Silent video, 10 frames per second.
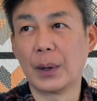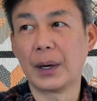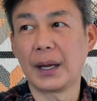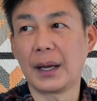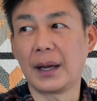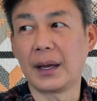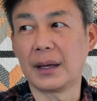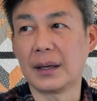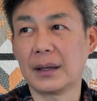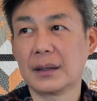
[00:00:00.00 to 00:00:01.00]
or
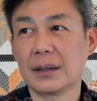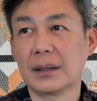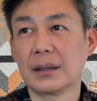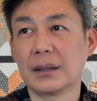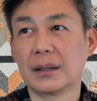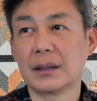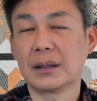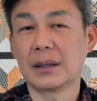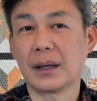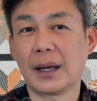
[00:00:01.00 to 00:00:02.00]
a
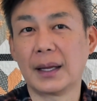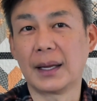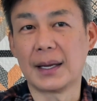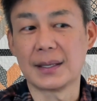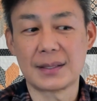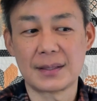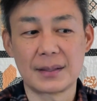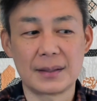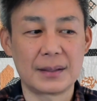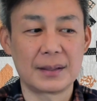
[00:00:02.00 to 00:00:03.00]

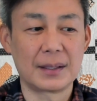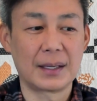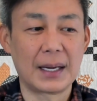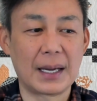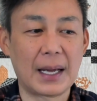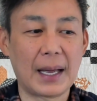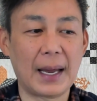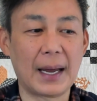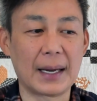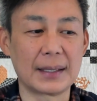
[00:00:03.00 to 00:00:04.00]
LNS.
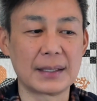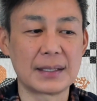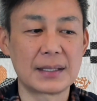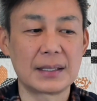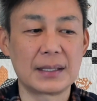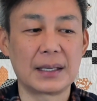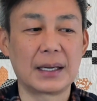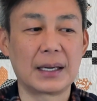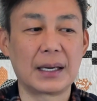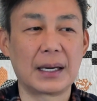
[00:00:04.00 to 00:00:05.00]
And
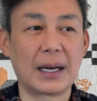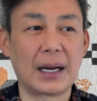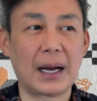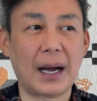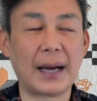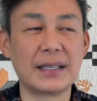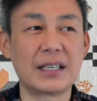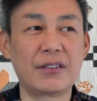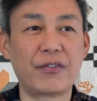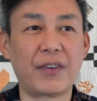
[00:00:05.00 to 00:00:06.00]
I
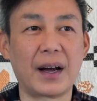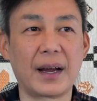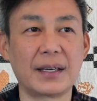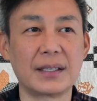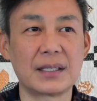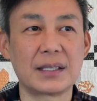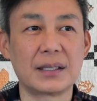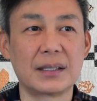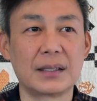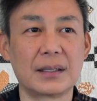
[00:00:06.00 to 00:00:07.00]
did
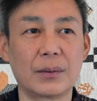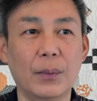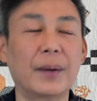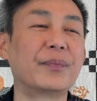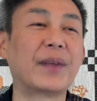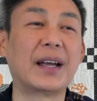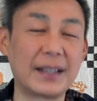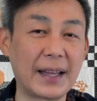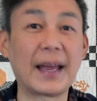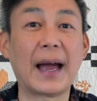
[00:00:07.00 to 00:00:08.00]
find, well,
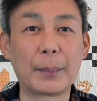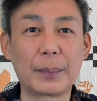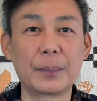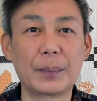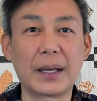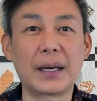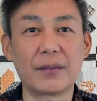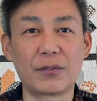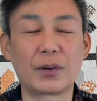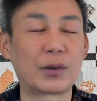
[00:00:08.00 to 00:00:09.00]
they had
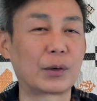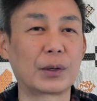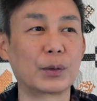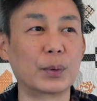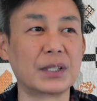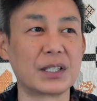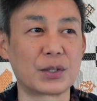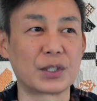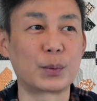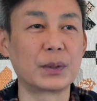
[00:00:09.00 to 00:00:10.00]
plenty of
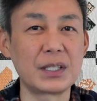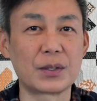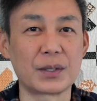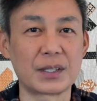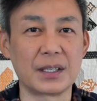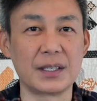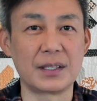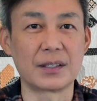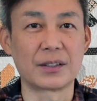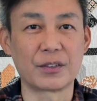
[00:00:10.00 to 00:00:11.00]
quilting stores. Quilting stores are
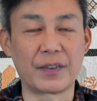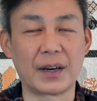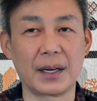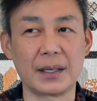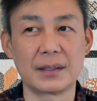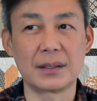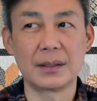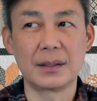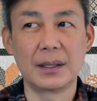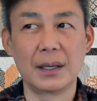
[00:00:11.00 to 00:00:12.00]
easier to
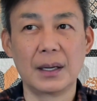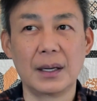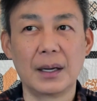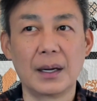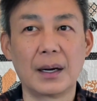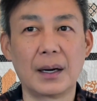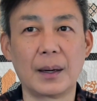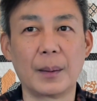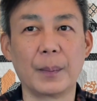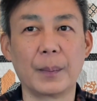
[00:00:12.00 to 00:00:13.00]
find.
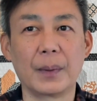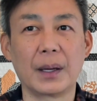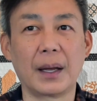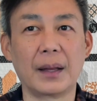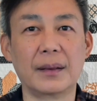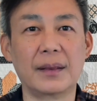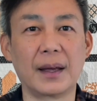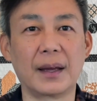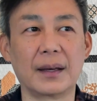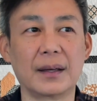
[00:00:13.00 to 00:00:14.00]
And
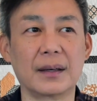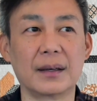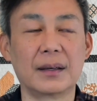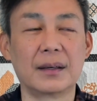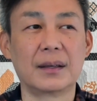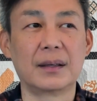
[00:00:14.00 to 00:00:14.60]
then